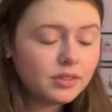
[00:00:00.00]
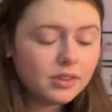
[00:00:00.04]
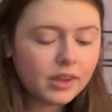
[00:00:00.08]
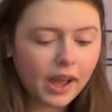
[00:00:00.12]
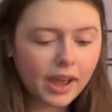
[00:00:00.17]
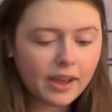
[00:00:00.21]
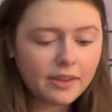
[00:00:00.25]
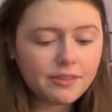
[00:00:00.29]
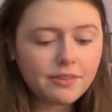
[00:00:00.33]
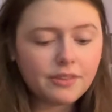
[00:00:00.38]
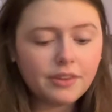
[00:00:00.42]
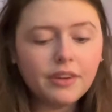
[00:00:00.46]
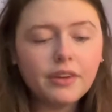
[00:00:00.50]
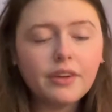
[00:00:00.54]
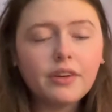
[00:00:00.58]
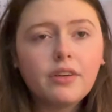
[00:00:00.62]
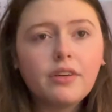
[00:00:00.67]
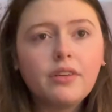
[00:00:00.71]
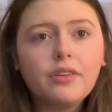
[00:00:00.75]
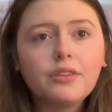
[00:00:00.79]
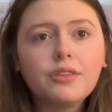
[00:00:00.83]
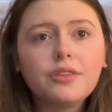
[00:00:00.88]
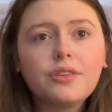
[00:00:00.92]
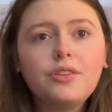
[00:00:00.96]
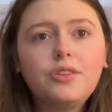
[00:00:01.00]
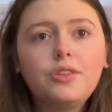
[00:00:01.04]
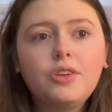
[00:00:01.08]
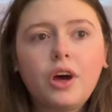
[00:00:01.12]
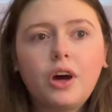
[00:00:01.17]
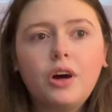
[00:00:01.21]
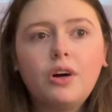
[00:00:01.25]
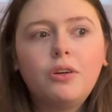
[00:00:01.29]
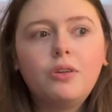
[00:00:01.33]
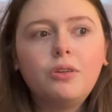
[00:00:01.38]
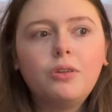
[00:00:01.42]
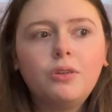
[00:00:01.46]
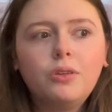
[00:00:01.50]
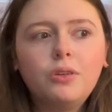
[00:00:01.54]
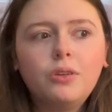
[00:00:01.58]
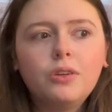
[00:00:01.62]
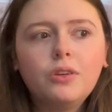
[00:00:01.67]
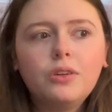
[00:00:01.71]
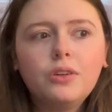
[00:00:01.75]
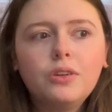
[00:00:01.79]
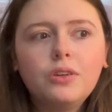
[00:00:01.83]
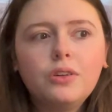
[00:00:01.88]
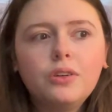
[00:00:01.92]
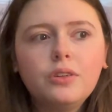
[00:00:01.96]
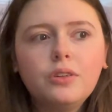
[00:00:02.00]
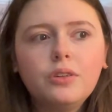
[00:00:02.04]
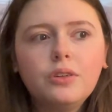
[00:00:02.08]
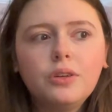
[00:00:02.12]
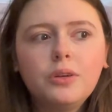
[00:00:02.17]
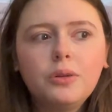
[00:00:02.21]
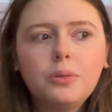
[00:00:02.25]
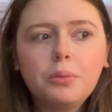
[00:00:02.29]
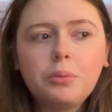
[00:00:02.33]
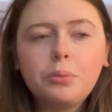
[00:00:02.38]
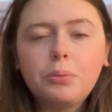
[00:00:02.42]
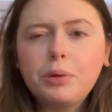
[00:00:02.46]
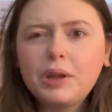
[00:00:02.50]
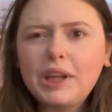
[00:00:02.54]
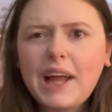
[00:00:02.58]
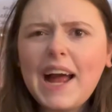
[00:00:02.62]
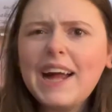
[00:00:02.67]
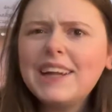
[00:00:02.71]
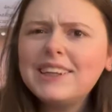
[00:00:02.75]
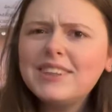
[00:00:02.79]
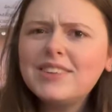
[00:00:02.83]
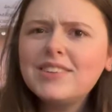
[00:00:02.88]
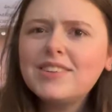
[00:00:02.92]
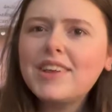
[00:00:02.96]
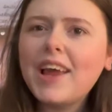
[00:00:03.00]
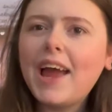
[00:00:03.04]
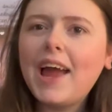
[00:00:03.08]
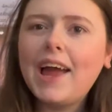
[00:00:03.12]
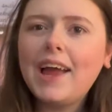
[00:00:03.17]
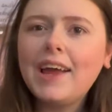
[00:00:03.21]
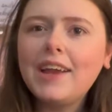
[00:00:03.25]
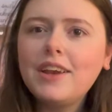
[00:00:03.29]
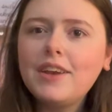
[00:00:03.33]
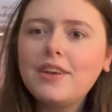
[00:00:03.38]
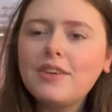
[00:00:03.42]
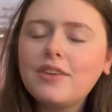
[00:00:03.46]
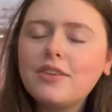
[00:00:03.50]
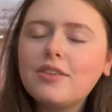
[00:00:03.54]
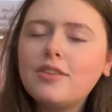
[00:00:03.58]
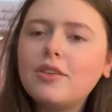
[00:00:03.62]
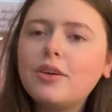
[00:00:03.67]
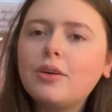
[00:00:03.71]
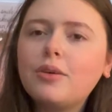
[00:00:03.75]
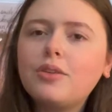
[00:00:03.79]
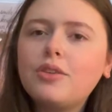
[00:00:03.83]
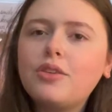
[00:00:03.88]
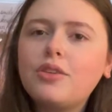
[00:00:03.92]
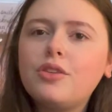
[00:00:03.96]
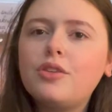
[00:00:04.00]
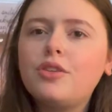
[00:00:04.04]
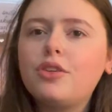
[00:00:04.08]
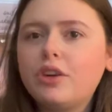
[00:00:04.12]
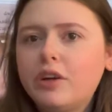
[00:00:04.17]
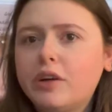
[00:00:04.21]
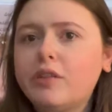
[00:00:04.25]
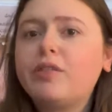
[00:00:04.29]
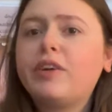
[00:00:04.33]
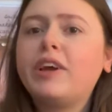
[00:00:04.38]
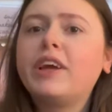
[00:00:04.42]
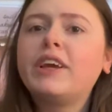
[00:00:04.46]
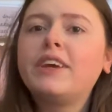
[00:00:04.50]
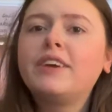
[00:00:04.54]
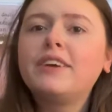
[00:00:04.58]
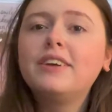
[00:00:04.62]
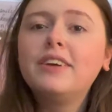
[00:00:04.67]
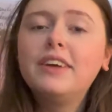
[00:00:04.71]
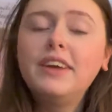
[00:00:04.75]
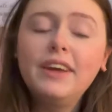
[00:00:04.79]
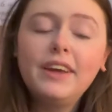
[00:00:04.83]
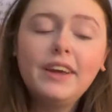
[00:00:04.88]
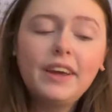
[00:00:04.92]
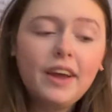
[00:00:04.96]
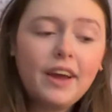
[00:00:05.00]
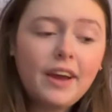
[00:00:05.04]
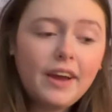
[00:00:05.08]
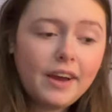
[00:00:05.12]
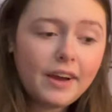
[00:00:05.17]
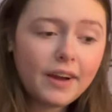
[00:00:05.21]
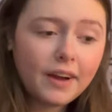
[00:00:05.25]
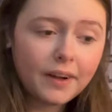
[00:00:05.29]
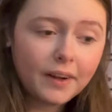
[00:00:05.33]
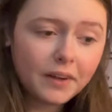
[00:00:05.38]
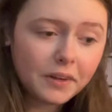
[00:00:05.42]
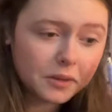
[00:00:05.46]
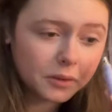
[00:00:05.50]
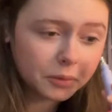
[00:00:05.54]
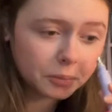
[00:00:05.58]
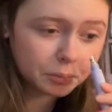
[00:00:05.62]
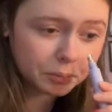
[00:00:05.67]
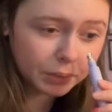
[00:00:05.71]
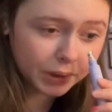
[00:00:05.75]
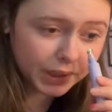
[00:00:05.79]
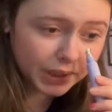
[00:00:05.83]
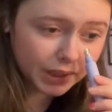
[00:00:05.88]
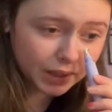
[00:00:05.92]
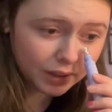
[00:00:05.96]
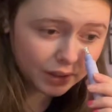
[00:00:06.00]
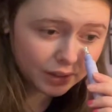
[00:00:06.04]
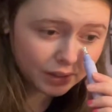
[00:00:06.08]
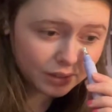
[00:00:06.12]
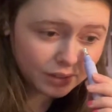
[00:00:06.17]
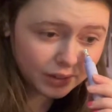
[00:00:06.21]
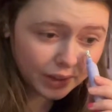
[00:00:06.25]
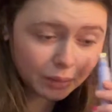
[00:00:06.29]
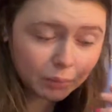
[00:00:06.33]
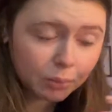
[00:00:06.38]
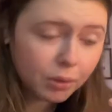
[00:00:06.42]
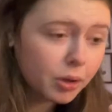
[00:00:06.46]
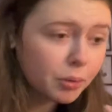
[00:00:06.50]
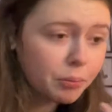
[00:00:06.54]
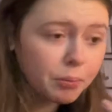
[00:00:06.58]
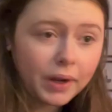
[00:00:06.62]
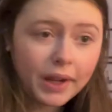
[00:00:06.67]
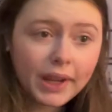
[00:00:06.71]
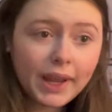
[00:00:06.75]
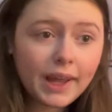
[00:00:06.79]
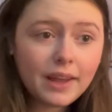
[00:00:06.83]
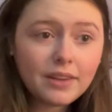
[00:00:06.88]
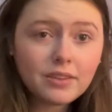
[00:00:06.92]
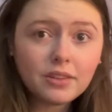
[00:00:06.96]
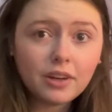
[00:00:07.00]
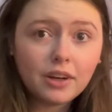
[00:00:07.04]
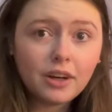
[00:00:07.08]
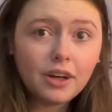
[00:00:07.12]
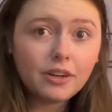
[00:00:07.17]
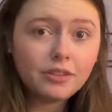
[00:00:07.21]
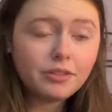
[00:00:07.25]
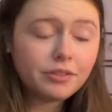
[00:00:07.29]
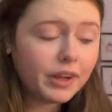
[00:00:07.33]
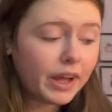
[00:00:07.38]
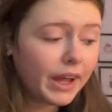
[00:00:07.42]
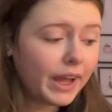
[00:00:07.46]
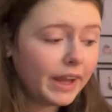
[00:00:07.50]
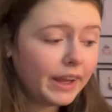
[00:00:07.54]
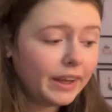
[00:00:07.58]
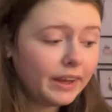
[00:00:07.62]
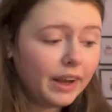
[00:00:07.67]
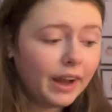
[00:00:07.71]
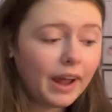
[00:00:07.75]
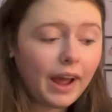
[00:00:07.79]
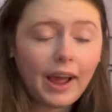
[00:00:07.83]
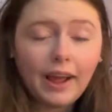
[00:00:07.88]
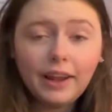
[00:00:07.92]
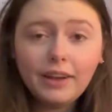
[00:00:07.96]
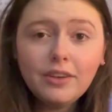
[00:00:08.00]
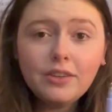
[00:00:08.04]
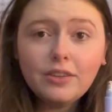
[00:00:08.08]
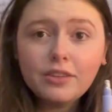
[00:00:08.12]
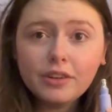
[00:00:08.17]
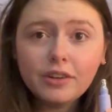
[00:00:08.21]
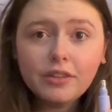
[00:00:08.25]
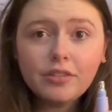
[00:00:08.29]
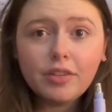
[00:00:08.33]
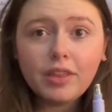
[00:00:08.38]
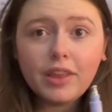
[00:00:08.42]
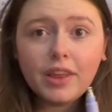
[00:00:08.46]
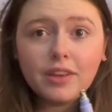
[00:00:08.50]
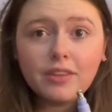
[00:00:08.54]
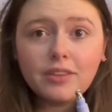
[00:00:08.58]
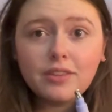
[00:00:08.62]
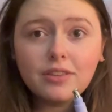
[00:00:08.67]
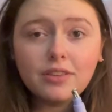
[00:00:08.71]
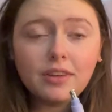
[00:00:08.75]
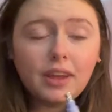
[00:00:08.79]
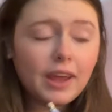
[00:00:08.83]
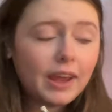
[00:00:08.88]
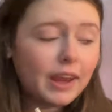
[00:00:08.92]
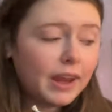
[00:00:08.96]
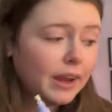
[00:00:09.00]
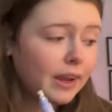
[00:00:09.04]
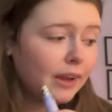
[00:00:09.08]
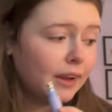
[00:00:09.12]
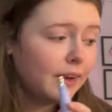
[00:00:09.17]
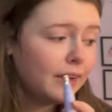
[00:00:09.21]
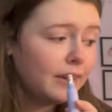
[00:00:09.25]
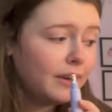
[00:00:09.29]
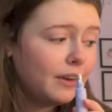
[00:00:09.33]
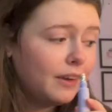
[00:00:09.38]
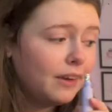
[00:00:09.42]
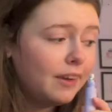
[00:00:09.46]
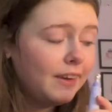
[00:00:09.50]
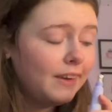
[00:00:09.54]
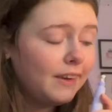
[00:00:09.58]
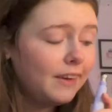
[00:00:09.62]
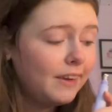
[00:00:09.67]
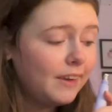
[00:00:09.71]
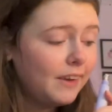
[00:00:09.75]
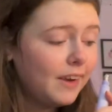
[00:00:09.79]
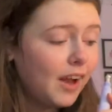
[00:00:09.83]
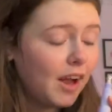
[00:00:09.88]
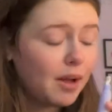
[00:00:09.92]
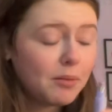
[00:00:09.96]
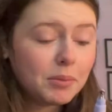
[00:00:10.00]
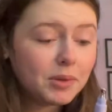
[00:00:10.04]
I feel so blessed and so deserving, because I work my ass off and I deserve this, and I'm